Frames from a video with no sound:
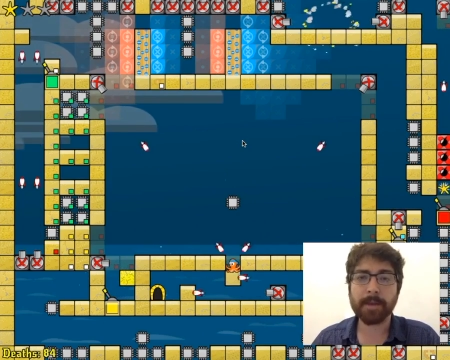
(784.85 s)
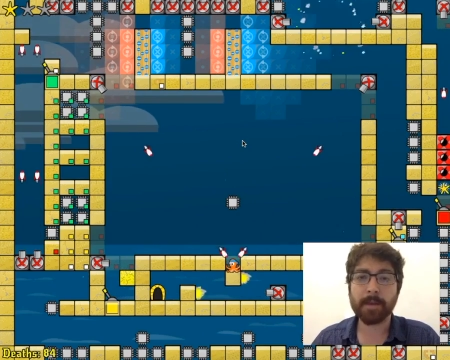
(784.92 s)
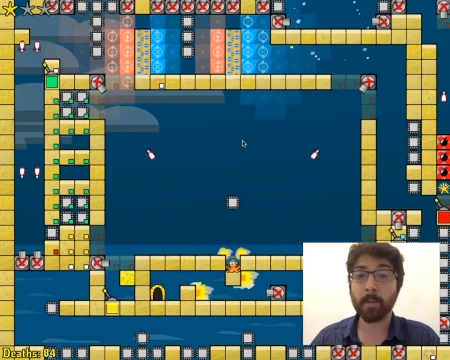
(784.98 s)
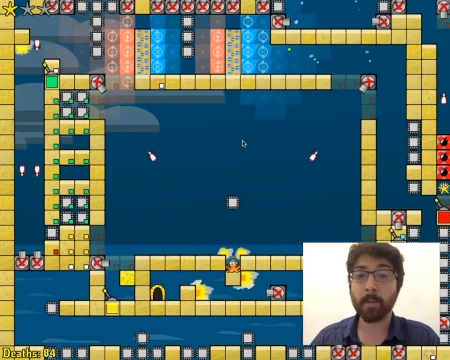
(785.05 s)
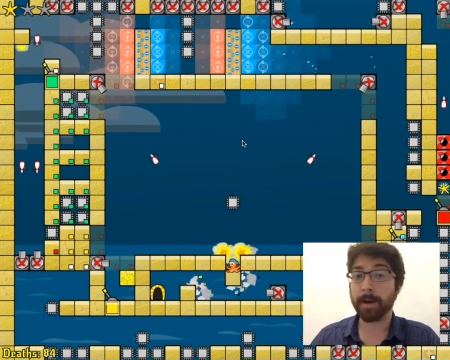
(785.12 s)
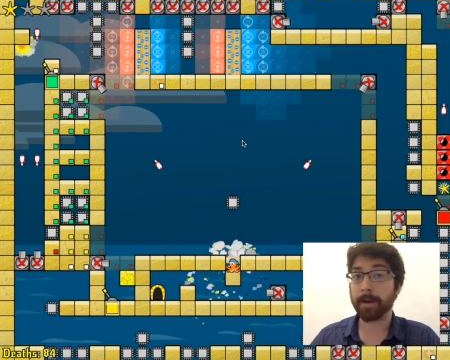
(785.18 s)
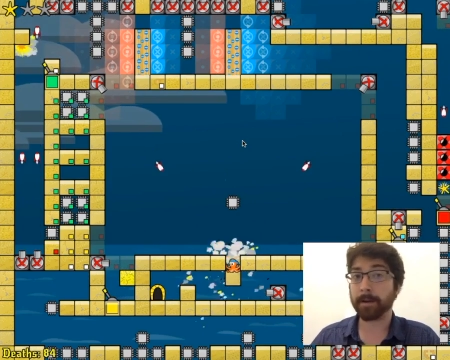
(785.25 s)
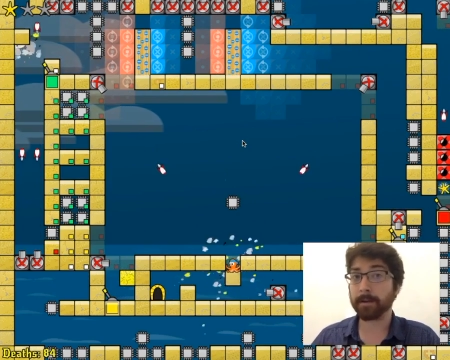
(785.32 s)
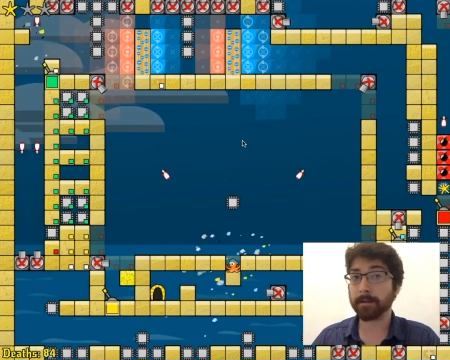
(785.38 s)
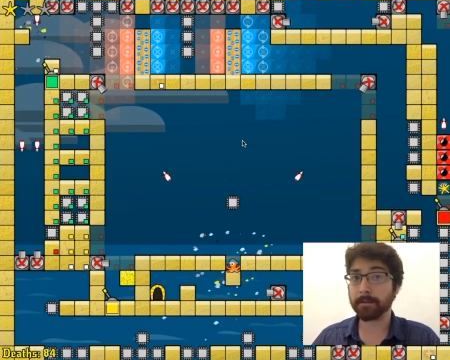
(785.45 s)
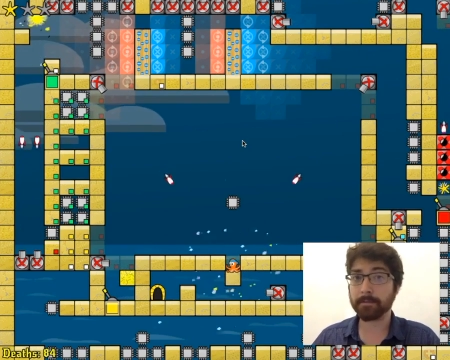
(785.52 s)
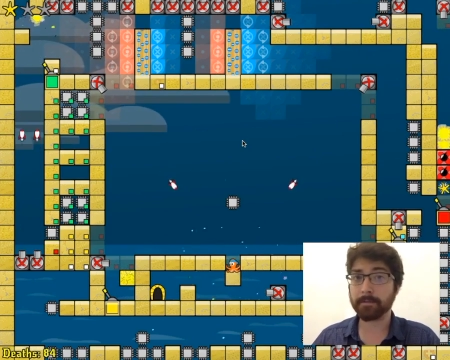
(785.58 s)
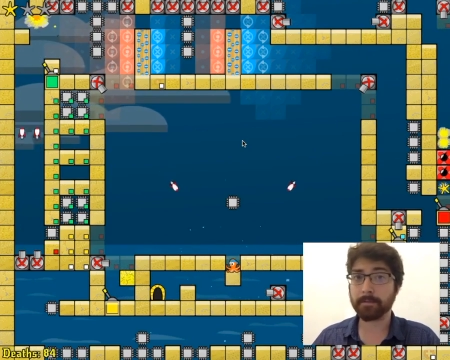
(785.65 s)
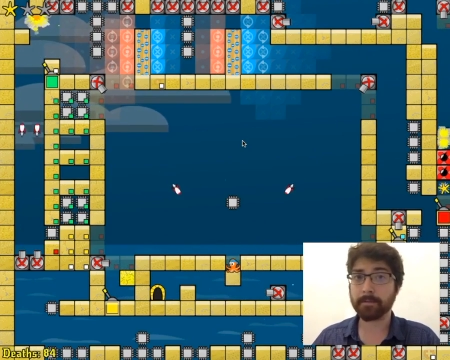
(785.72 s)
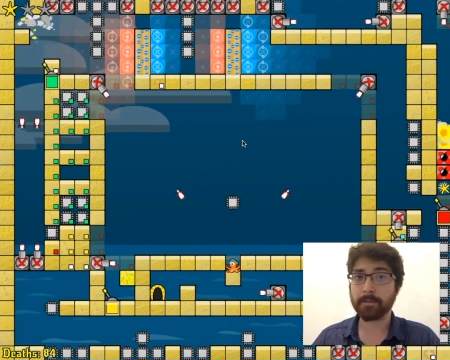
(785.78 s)
that wire
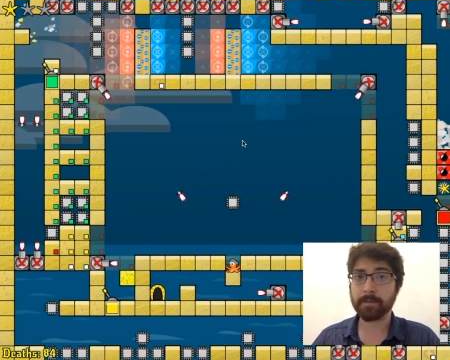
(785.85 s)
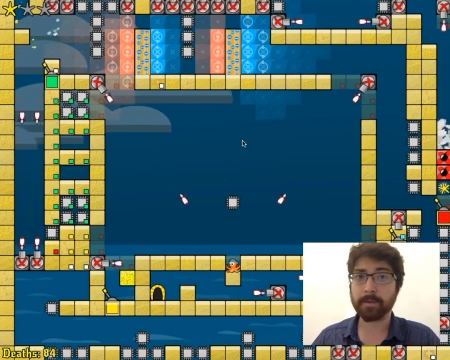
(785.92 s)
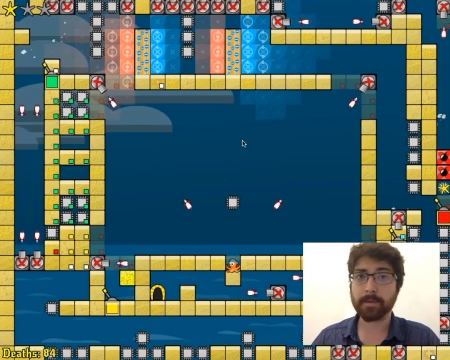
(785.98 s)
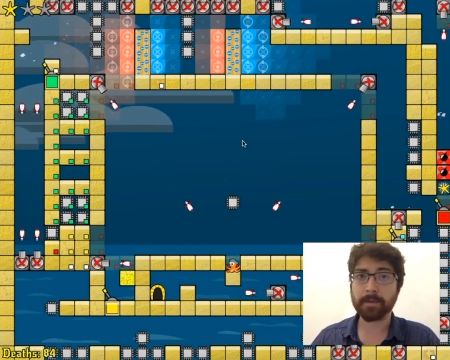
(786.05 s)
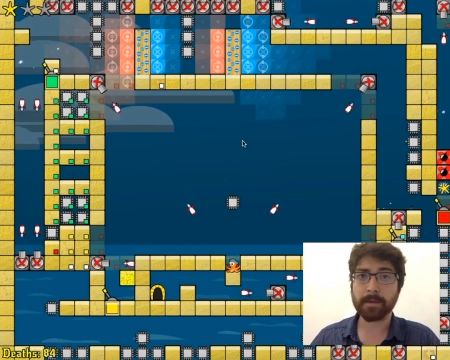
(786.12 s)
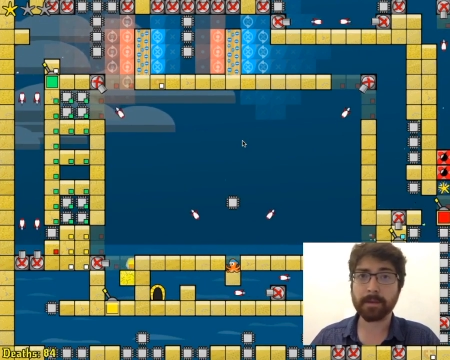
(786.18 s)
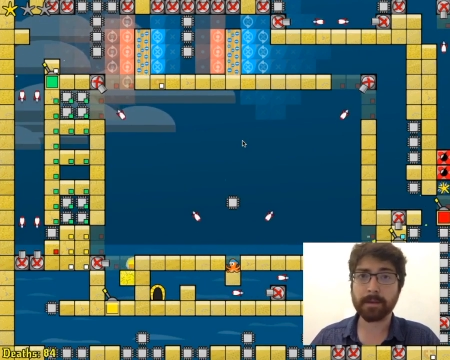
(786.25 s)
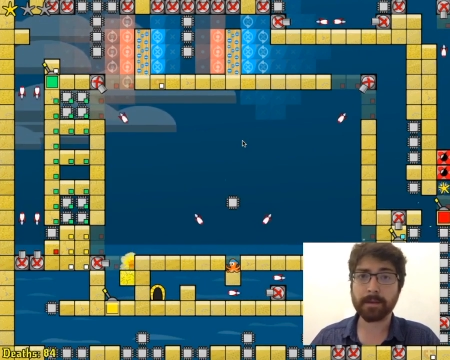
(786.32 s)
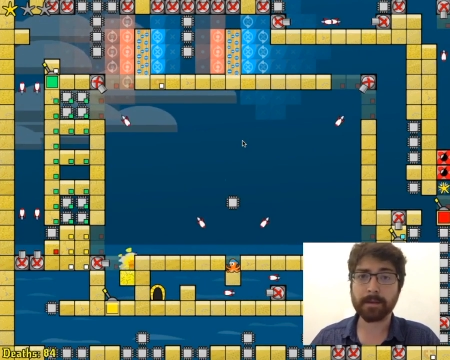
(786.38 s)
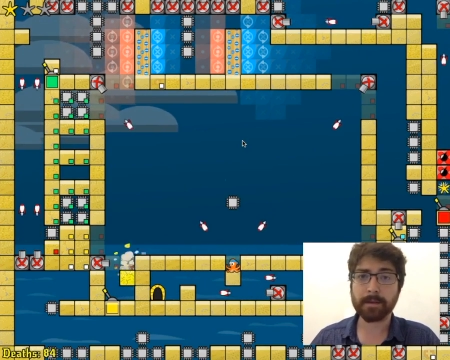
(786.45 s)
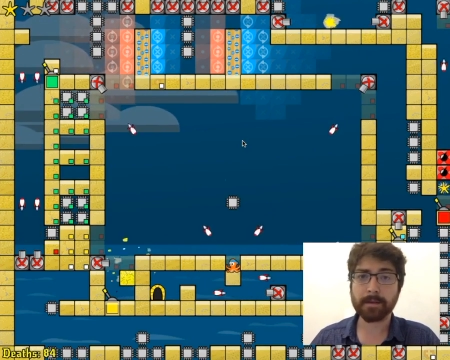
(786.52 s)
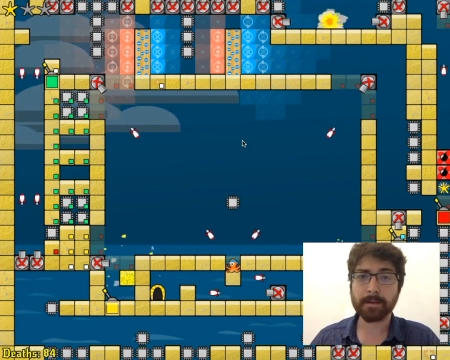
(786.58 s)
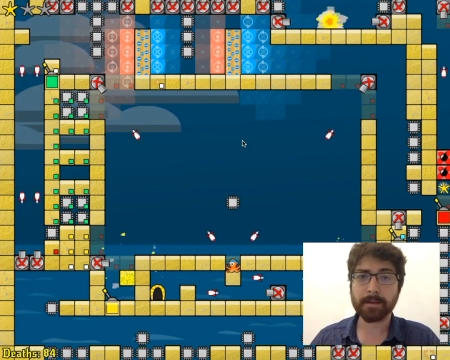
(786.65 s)
with the